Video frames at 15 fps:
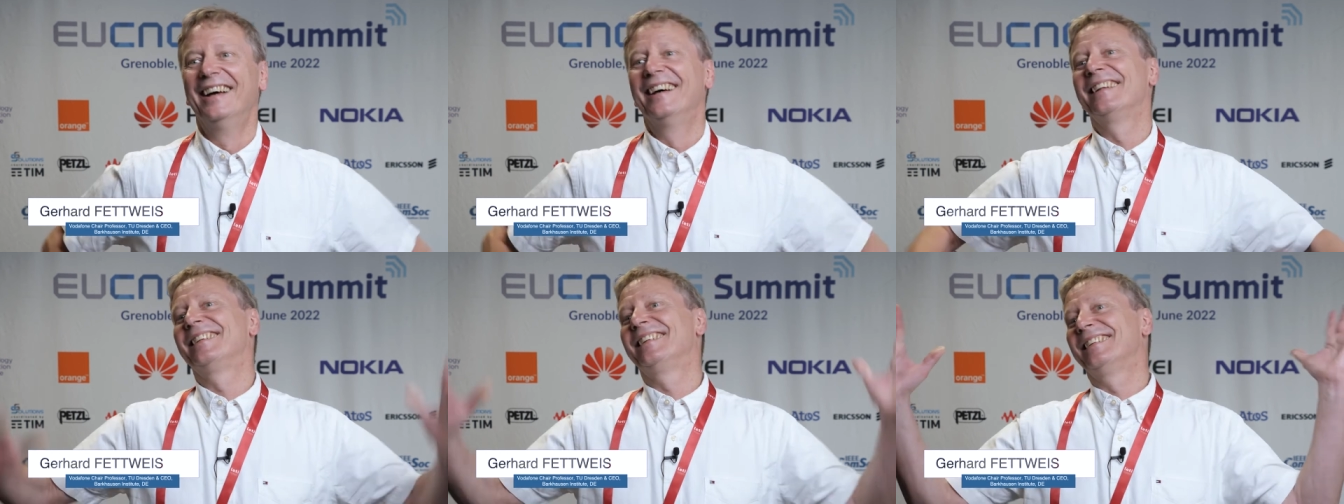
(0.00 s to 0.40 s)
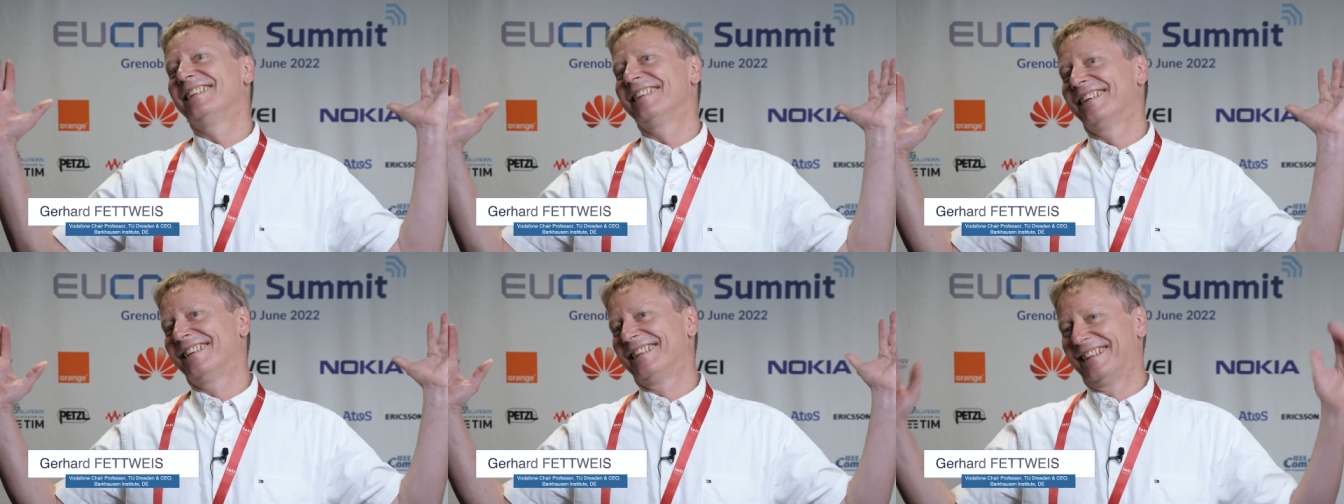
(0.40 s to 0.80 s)
for a
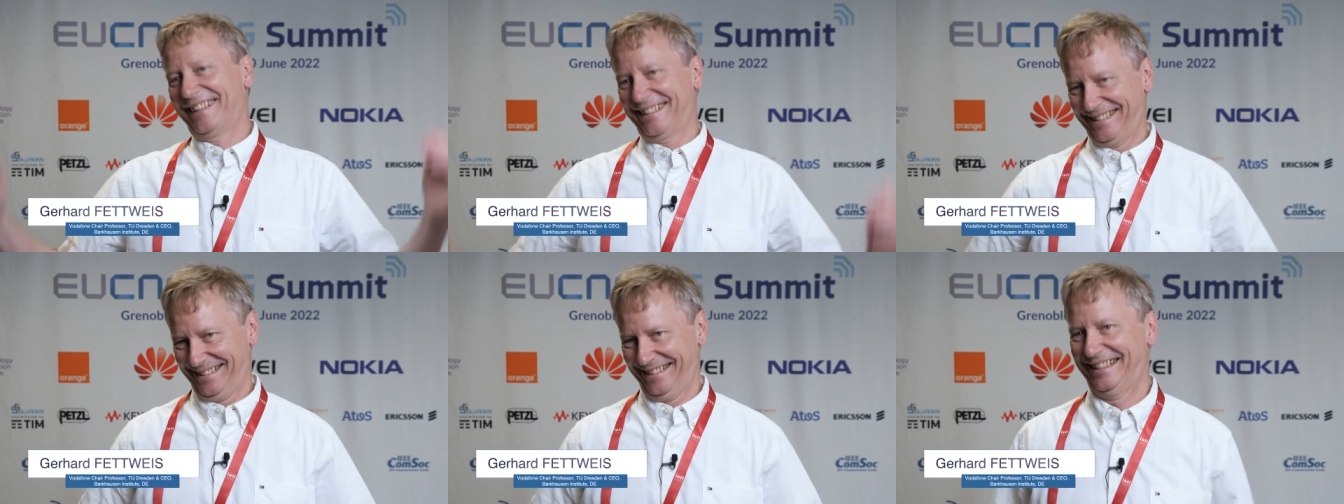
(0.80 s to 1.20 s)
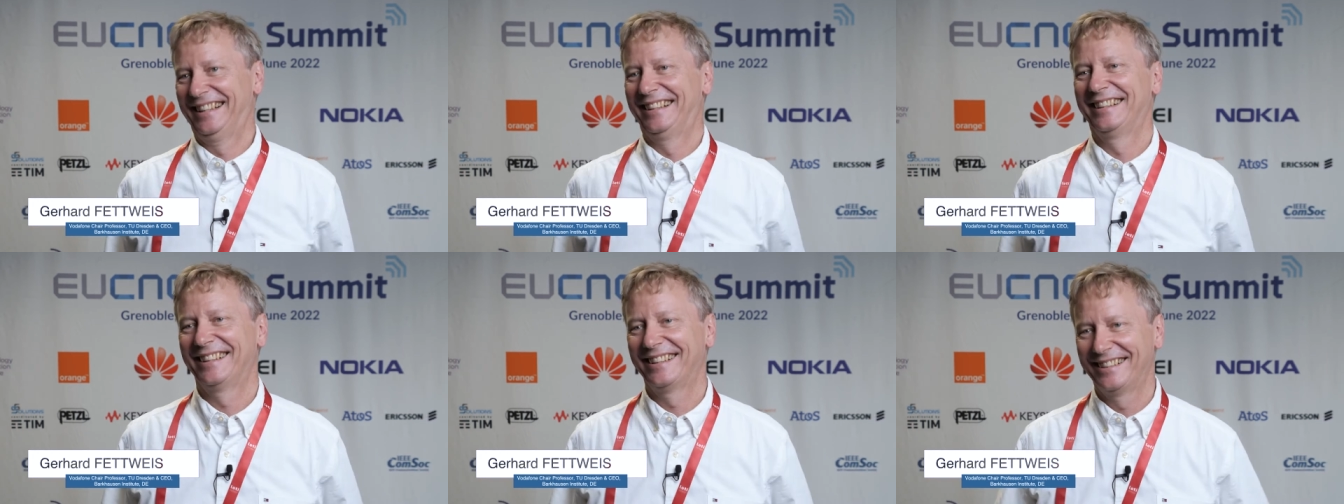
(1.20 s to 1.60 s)
real
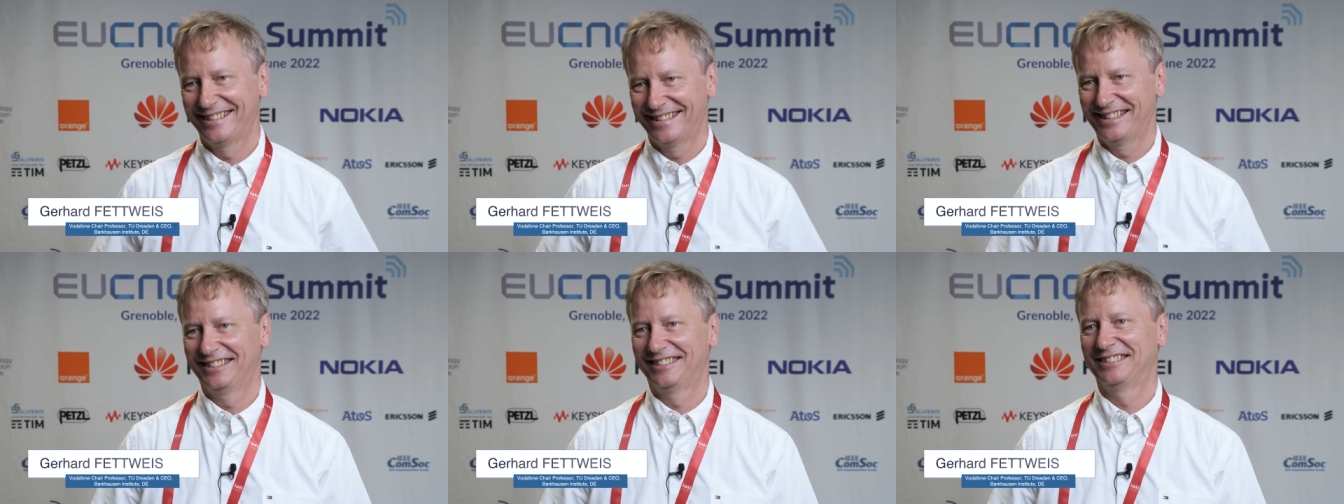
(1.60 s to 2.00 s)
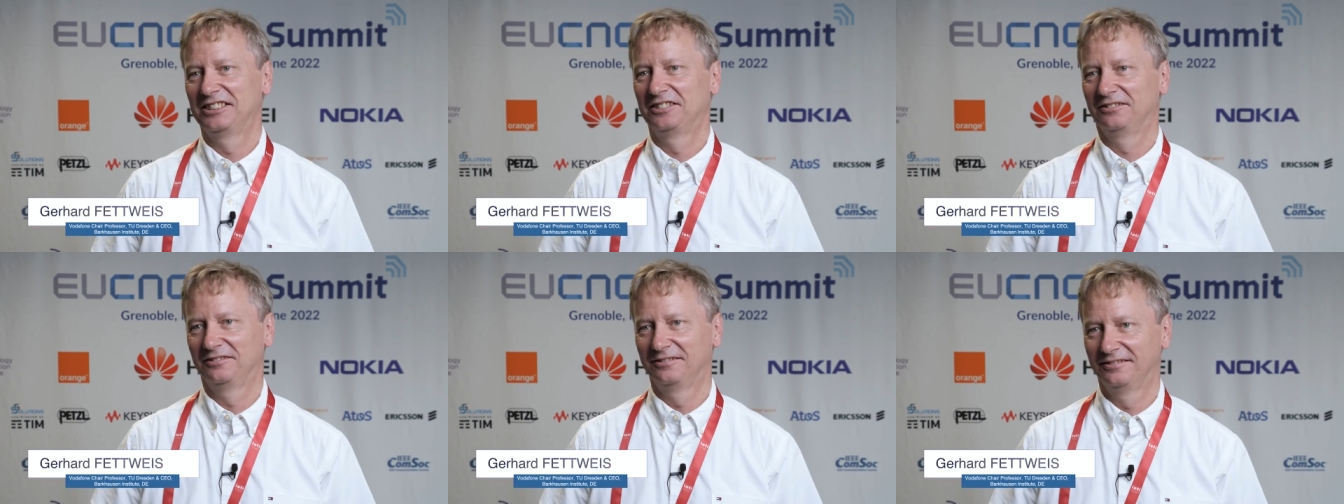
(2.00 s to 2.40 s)
in-person
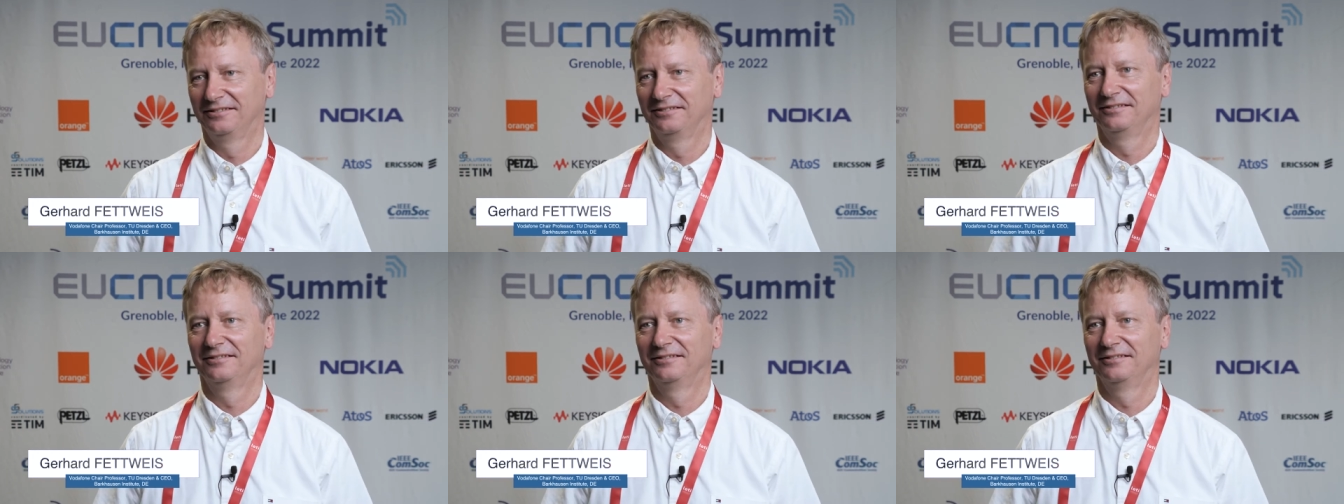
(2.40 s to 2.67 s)
event.